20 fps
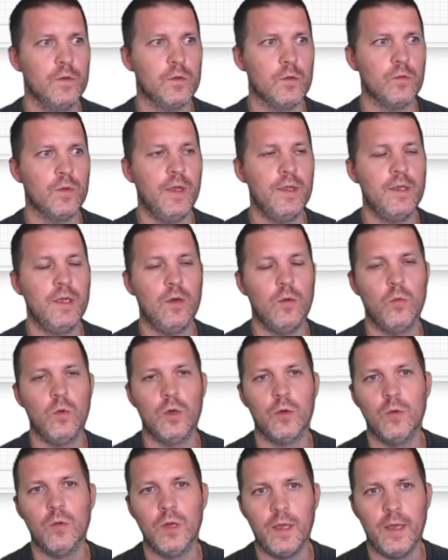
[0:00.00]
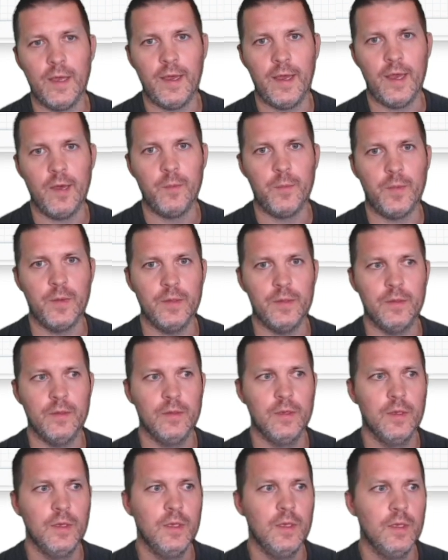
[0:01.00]
right now what will happen
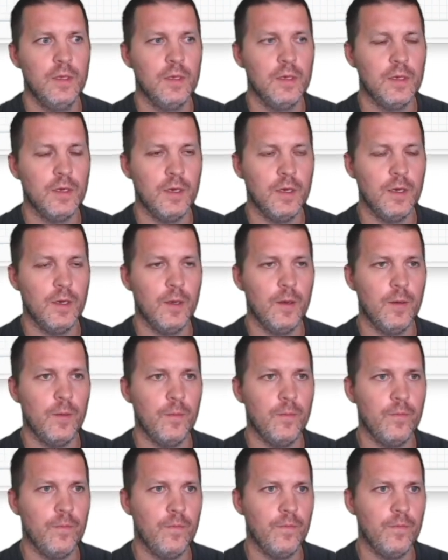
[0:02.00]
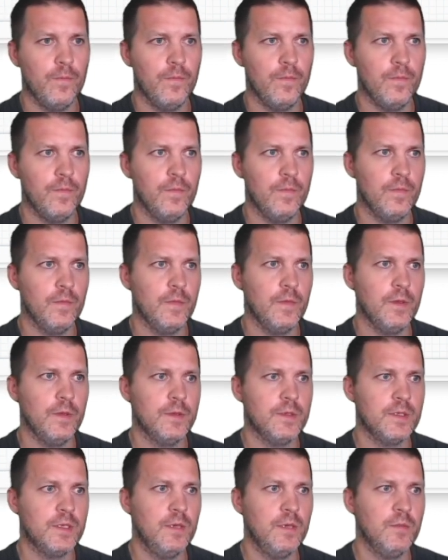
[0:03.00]
um, the
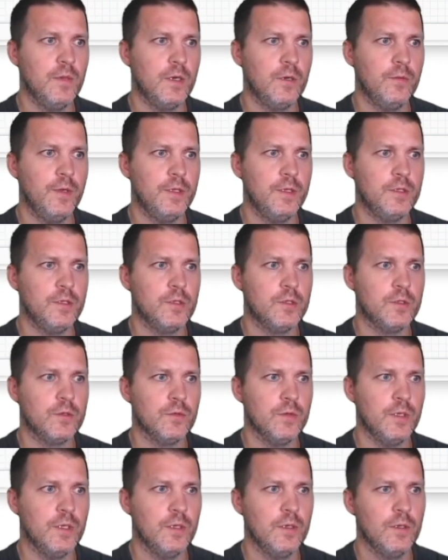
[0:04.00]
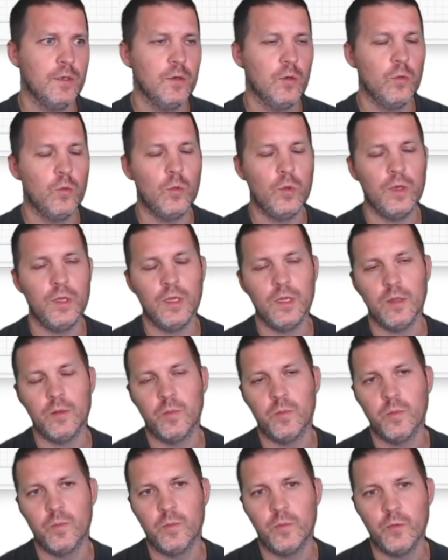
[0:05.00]
schema registry will
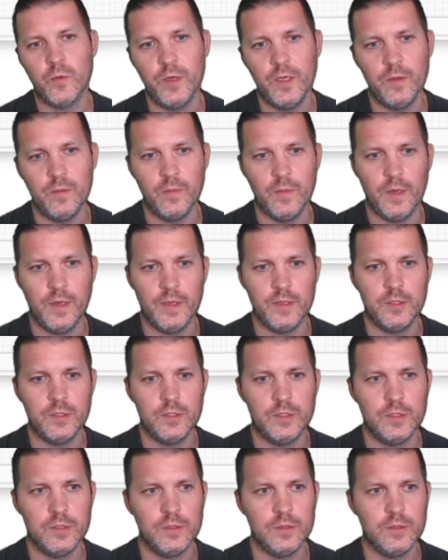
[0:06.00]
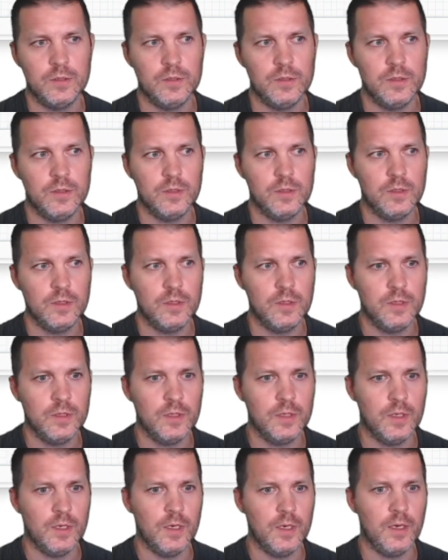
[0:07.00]
pretty much
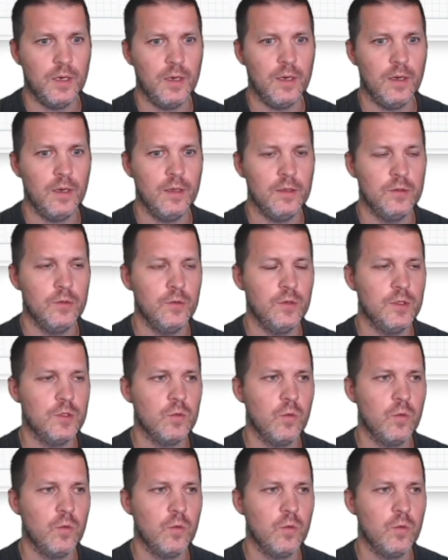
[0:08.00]
uh, do its